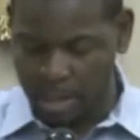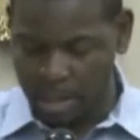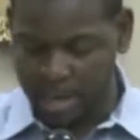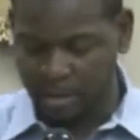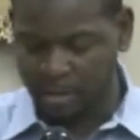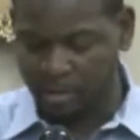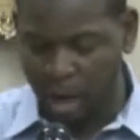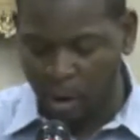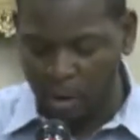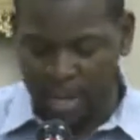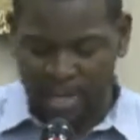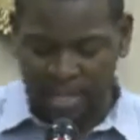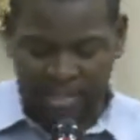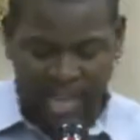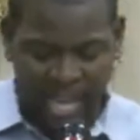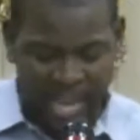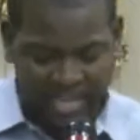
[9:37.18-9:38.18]
And so he
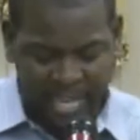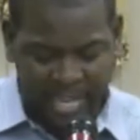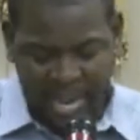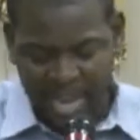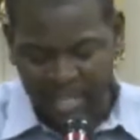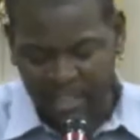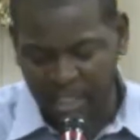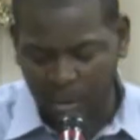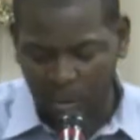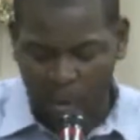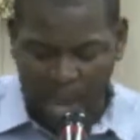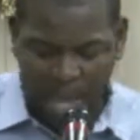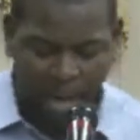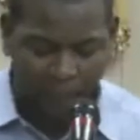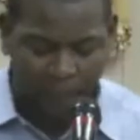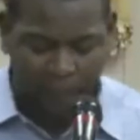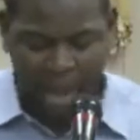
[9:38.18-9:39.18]
said that as he
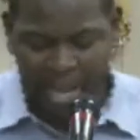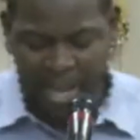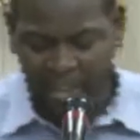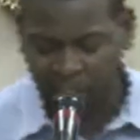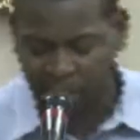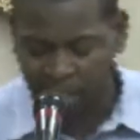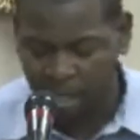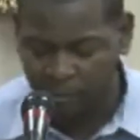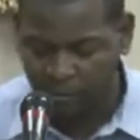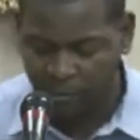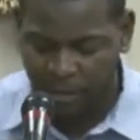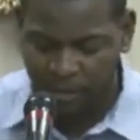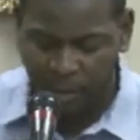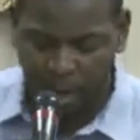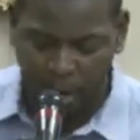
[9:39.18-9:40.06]
waited patiently for the